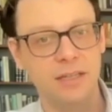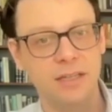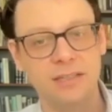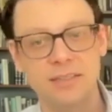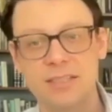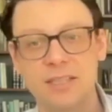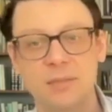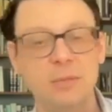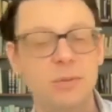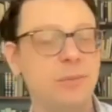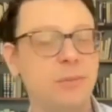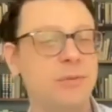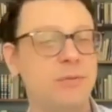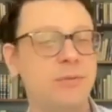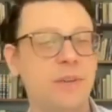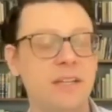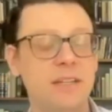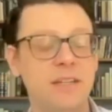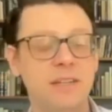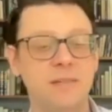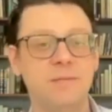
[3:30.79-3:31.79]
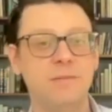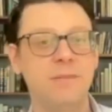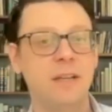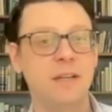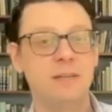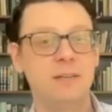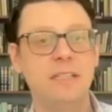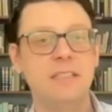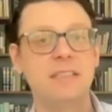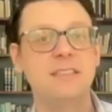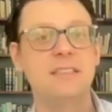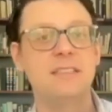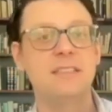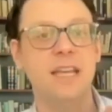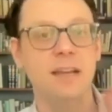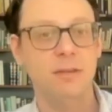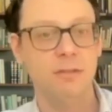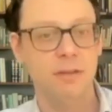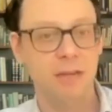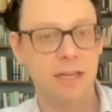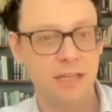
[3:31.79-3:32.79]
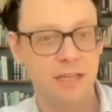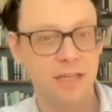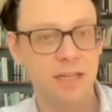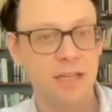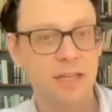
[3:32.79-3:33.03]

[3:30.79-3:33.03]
and some people find it very scary,